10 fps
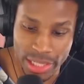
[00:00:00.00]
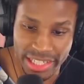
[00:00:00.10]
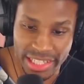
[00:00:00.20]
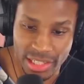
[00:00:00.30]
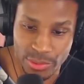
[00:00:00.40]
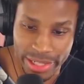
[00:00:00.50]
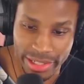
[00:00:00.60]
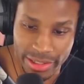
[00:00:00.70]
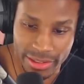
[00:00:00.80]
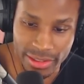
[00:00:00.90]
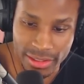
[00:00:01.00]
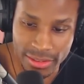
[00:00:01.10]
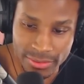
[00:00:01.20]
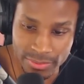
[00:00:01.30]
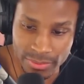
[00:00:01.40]
is what I needed right here.
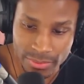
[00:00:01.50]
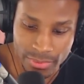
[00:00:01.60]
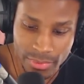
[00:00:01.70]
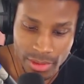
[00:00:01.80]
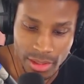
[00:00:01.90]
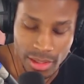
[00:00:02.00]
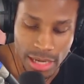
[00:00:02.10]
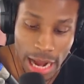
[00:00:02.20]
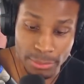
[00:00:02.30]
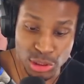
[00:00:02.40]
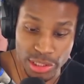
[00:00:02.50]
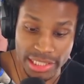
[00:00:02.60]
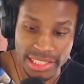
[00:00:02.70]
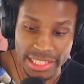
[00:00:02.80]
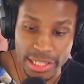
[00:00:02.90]
I'm sure
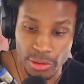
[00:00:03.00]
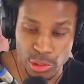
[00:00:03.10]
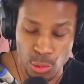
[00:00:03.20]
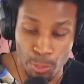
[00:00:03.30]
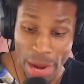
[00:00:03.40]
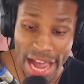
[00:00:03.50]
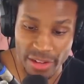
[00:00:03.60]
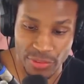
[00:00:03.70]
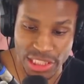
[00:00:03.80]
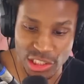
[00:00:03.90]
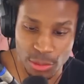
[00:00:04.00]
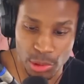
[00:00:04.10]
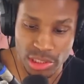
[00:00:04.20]
this can kill you, but Vegeta